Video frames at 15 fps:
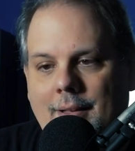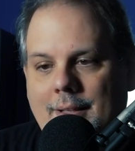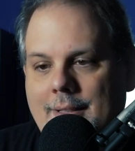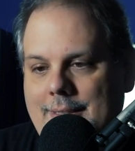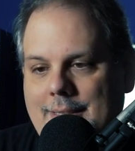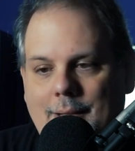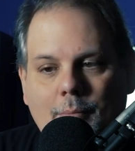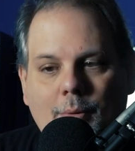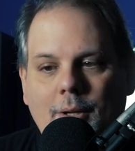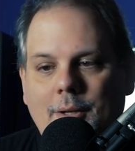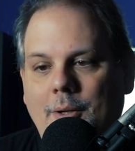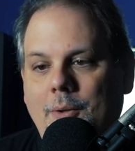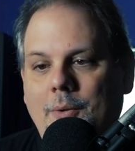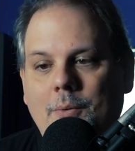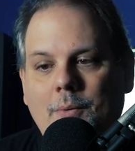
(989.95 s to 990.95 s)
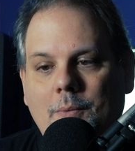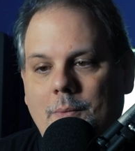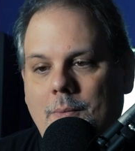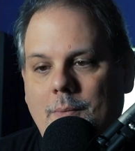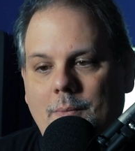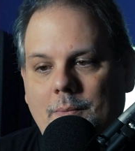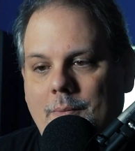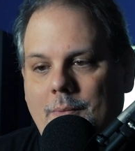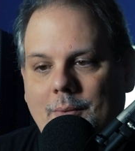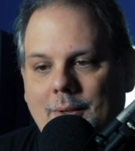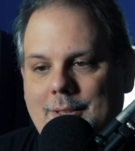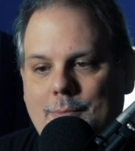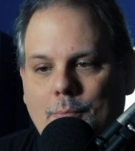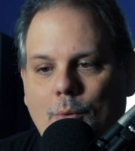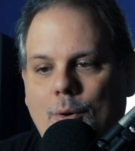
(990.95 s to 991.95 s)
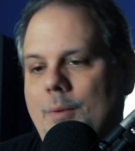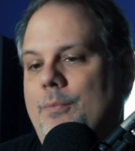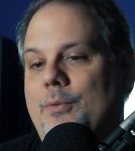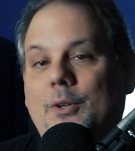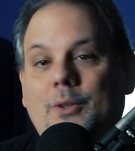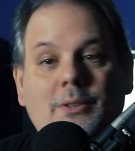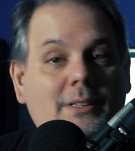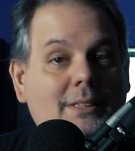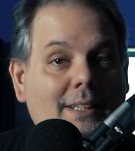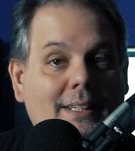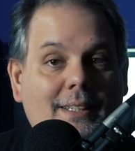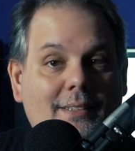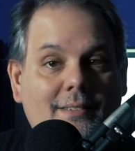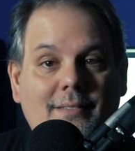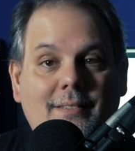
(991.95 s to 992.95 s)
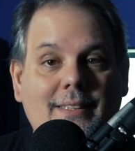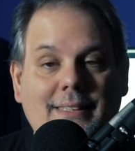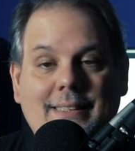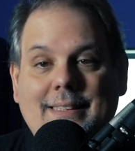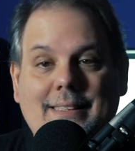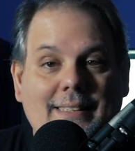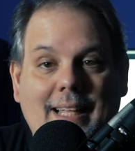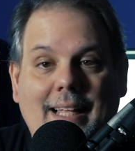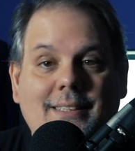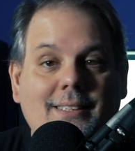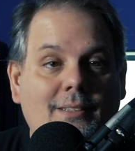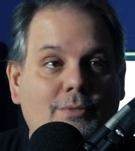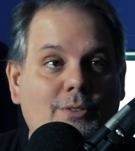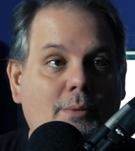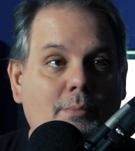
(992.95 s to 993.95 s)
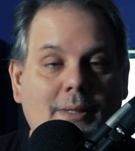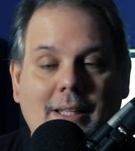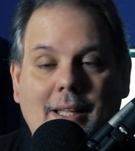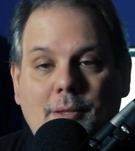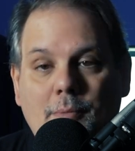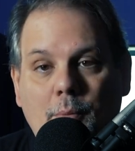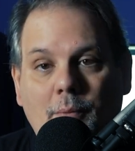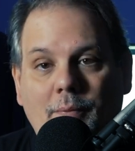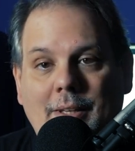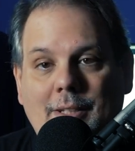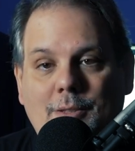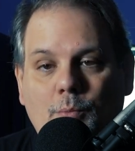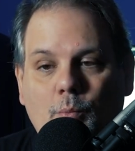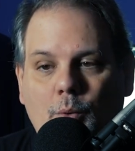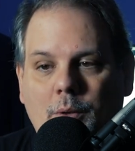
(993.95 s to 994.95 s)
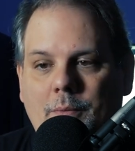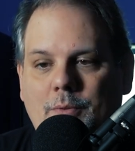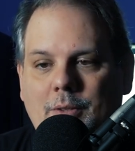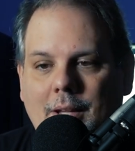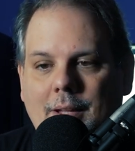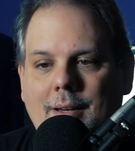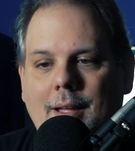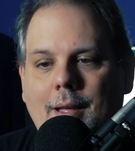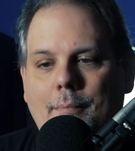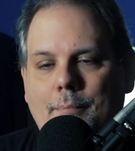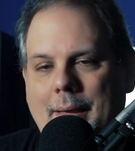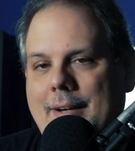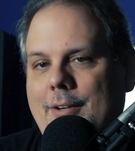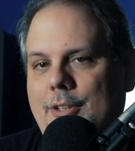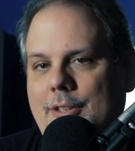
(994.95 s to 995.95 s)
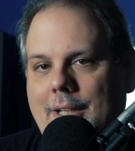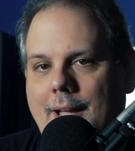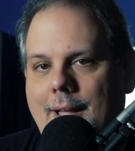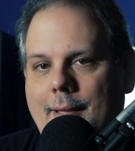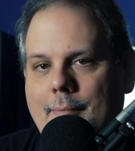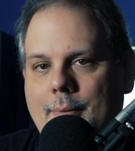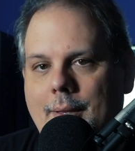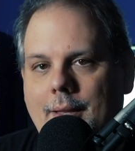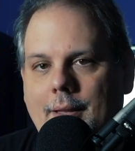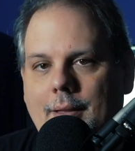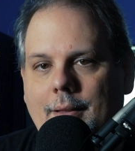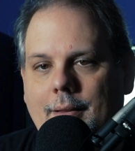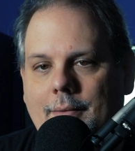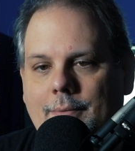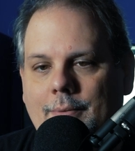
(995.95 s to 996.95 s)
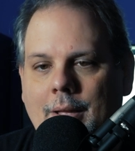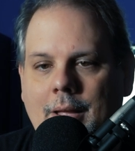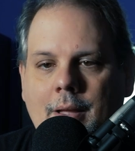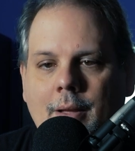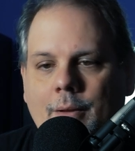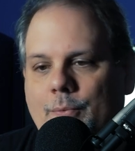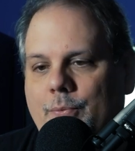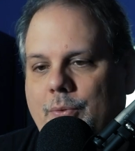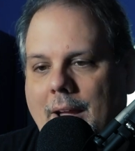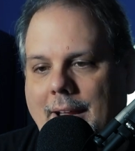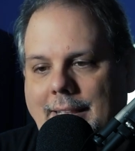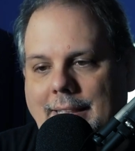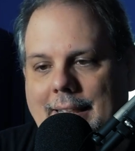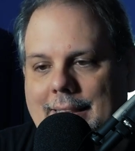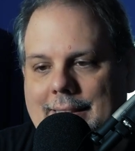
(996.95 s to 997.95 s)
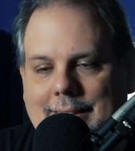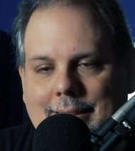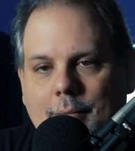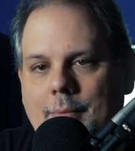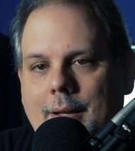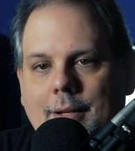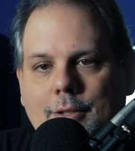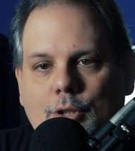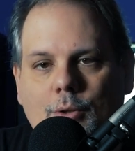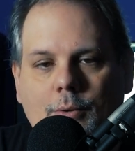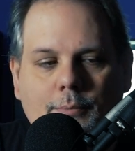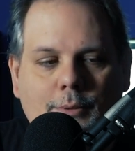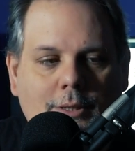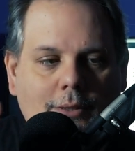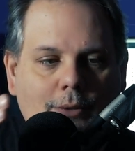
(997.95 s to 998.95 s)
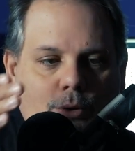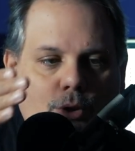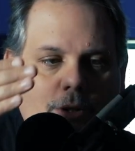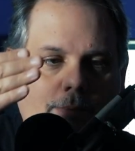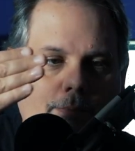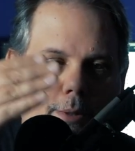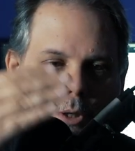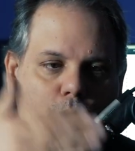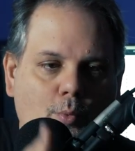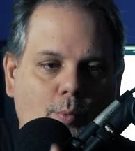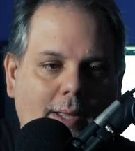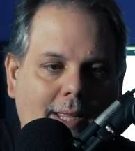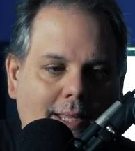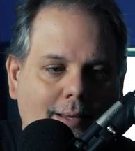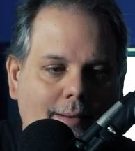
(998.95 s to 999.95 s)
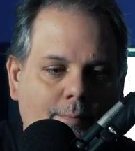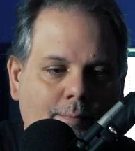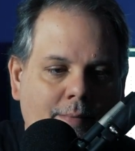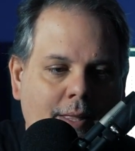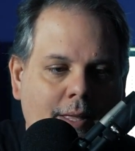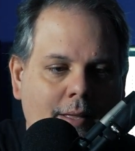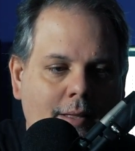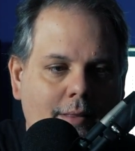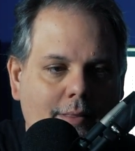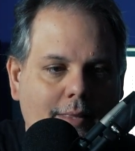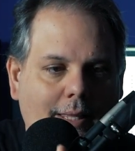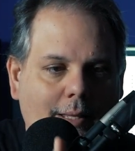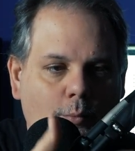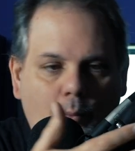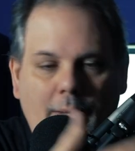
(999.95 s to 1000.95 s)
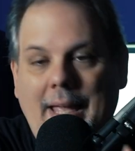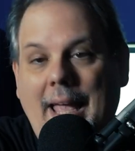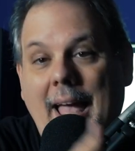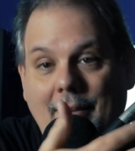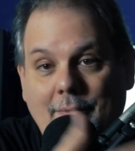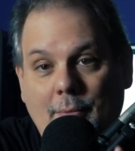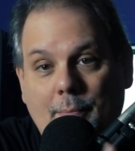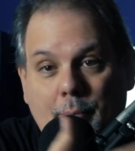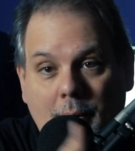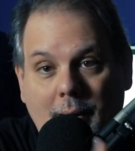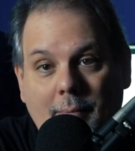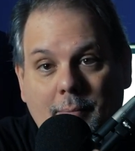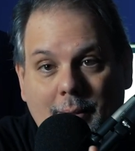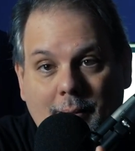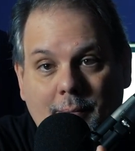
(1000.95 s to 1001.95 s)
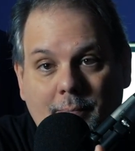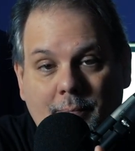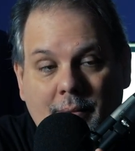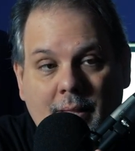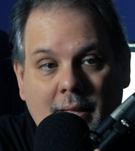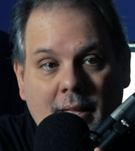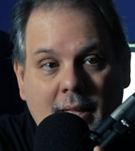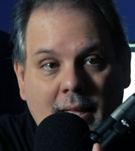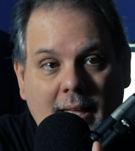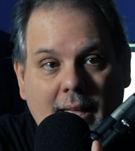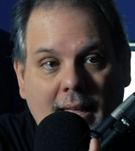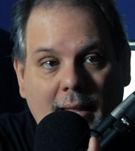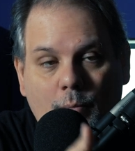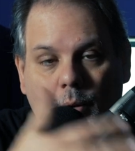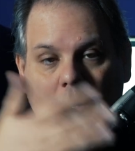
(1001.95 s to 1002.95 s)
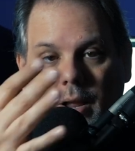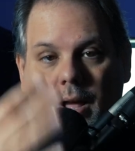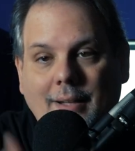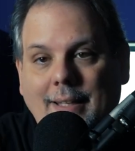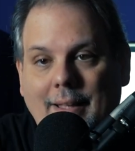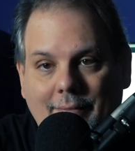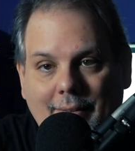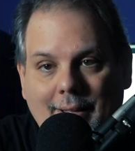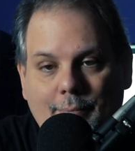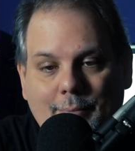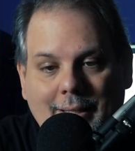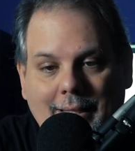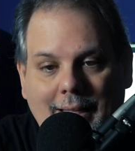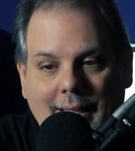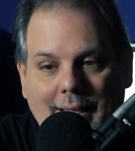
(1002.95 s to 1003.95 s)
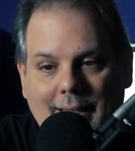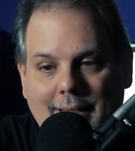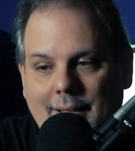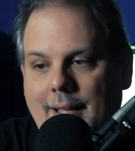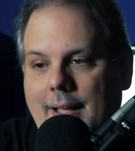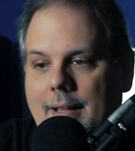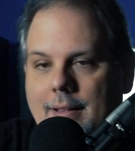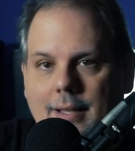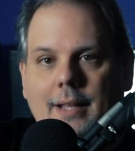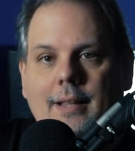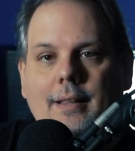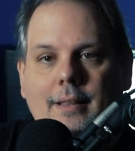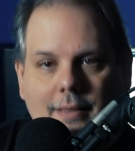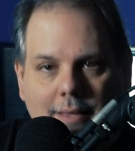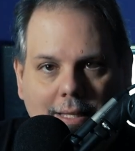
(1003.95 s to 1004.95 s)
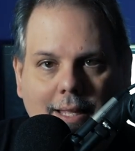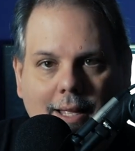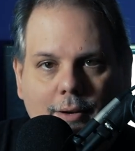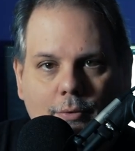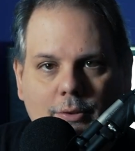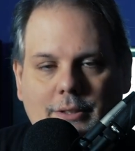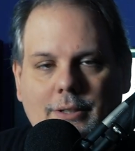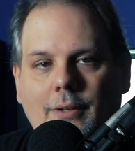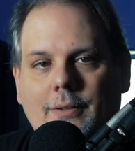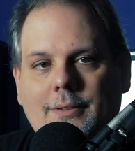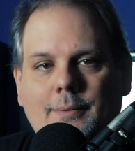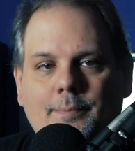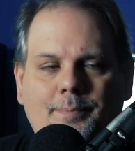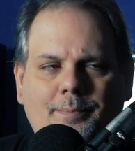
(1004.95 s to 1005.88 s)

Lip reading: someone who was more versed in the success of some of the other movies, would have done a better job of finding some interim solution between the we have a problem and we're not giving up the kid and then the end result.